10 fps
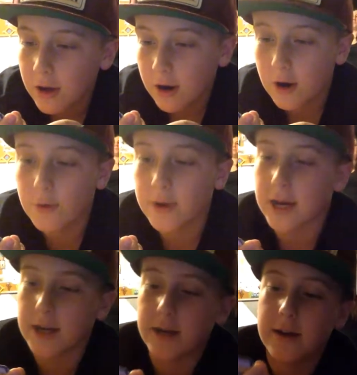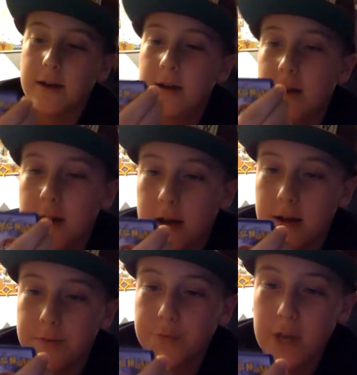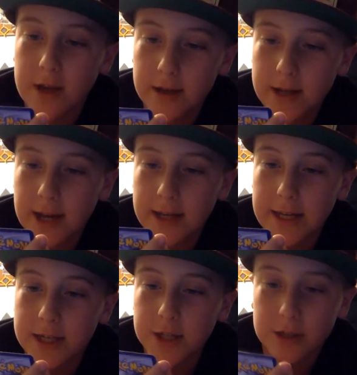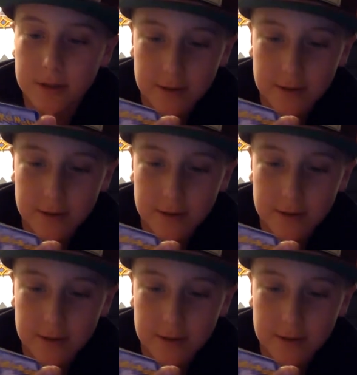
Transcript: Oh, we got uh, Gigant, uh,